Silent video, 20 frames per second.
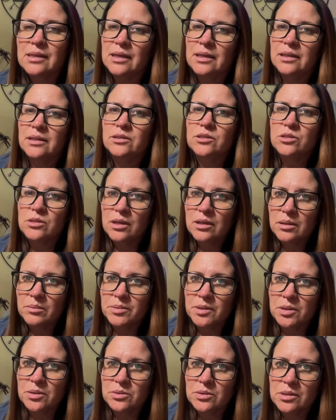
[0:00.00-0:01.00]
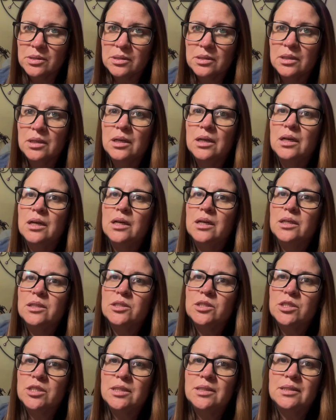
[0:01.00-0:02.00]
and drug abuse.
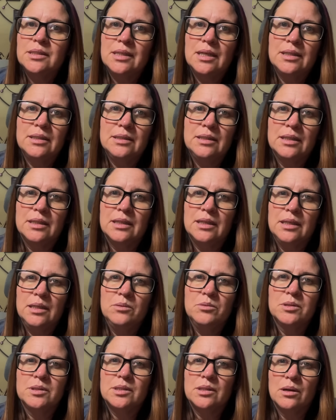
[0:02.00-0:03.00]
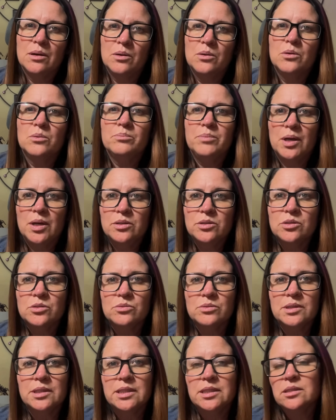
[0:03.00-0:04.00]
She said that he was on post
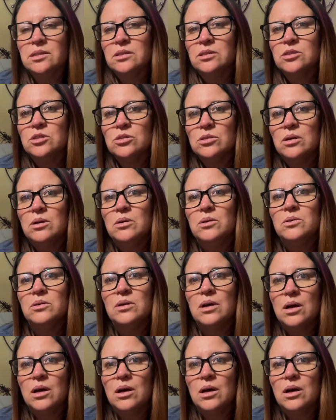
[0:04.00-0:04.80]
release control,